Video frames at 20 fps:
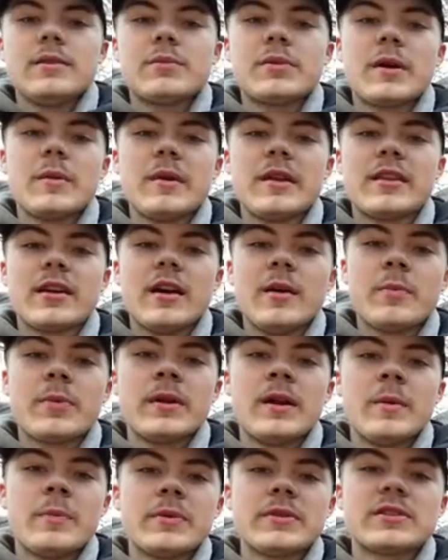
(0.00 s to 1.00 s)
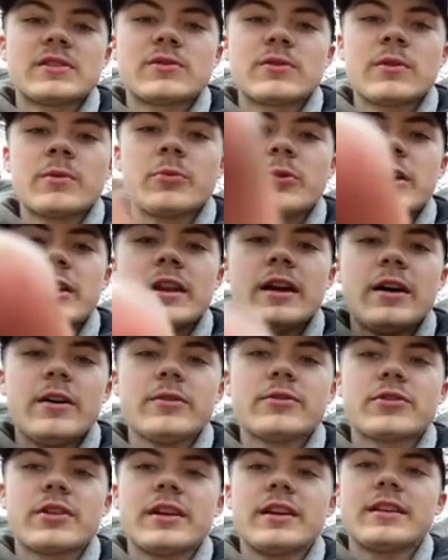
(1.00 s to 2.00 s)
probably typing up a storm right now,
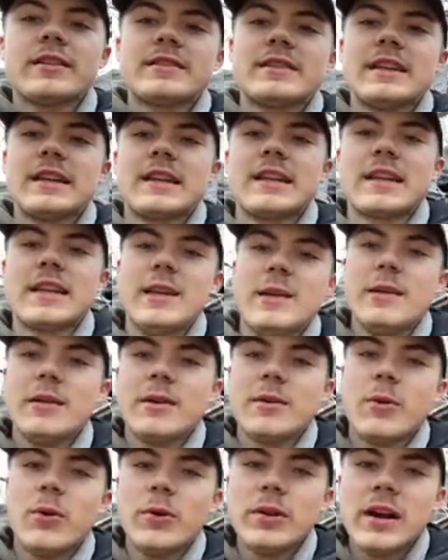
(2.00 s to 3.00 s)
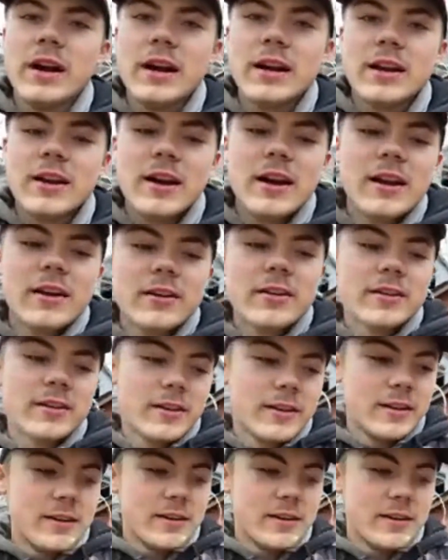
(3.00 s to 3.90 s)
trying to say, hold on, Connor.